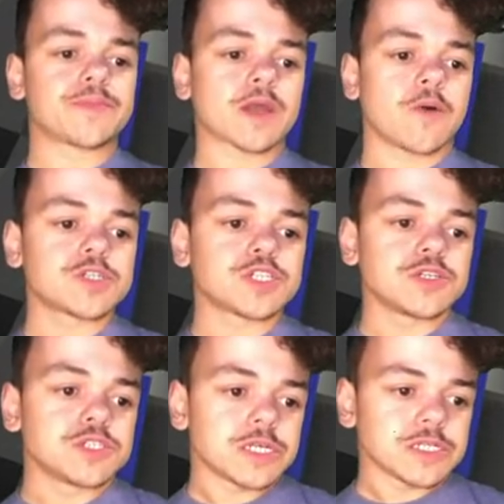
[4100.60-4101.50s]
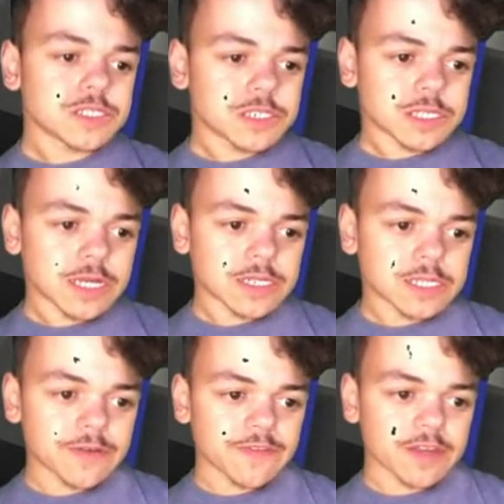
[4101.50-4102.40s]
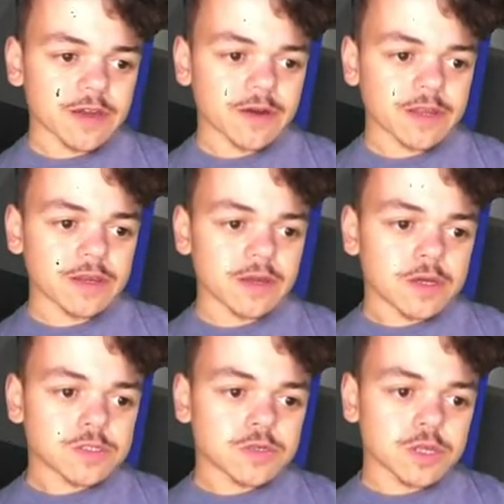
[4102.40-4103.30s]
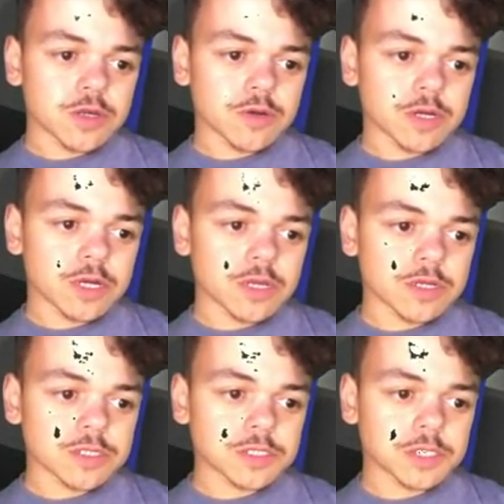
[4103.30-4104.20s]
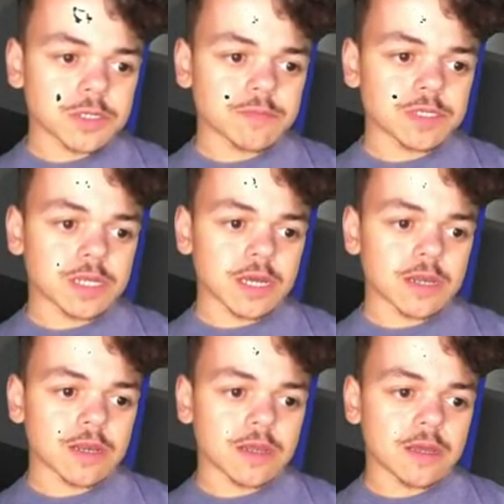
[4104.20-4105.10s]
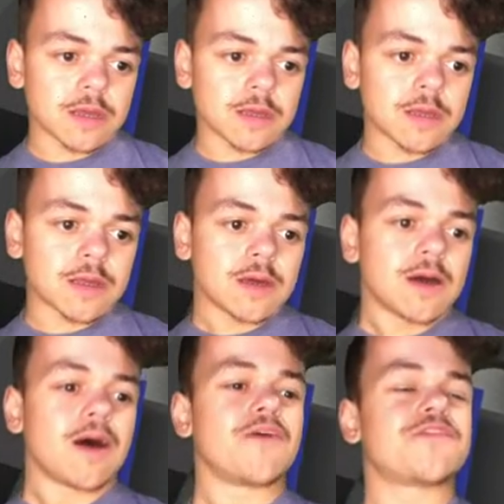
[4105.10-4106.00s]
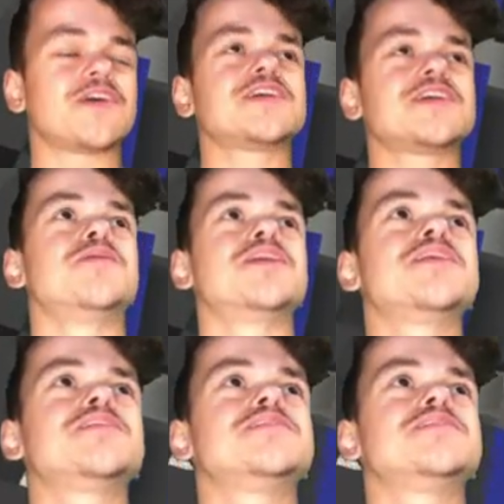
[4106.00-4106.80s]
I watch a Yengling Center video and so that you're going to stream today. Oh, thank you, buddy.